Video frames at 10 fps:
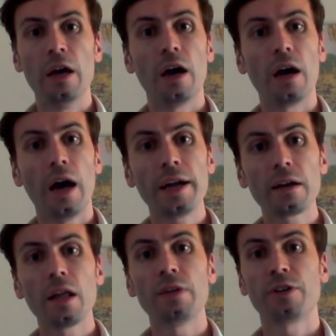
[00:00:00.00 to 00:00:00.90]
A
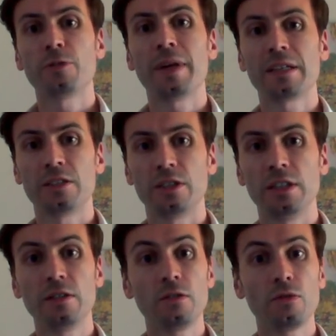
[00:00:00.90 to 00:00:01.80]
higher life
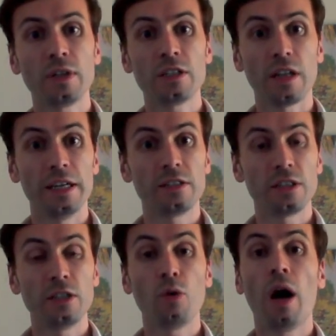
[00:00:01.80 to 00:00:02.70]
expectancy translates
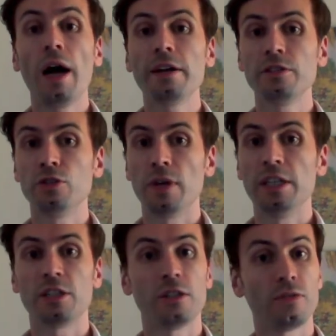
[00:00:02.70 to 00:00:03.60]
into a higher
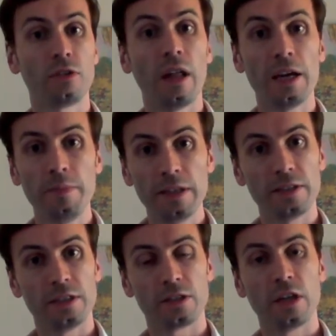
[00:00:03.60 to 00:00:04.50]
duration of the
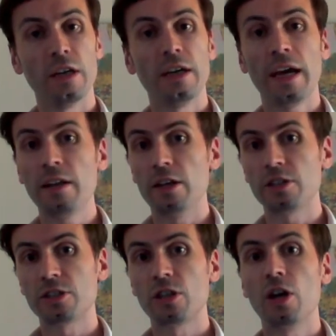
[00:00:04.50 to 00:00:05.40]
liabilities and
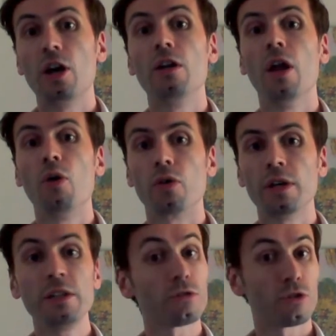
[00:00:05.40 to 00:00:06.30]
thus a lower
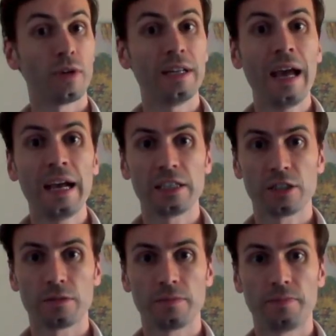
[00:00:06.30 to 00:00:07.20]
interest rate
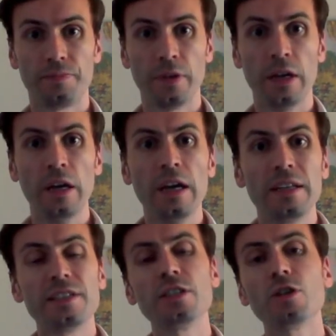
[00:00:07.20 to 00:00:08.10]
hedge.
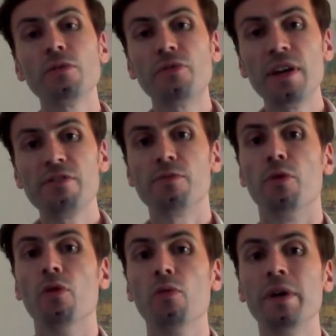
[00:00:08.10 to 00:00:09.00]
This is
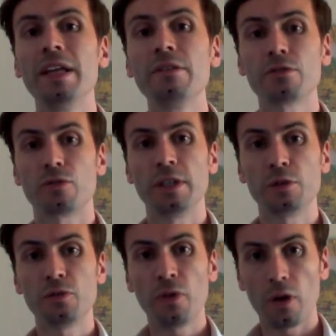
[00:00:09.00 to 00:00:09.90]
unfavorable when interest rates
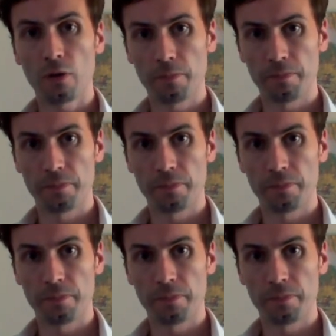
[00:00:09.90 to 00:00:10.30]
fall.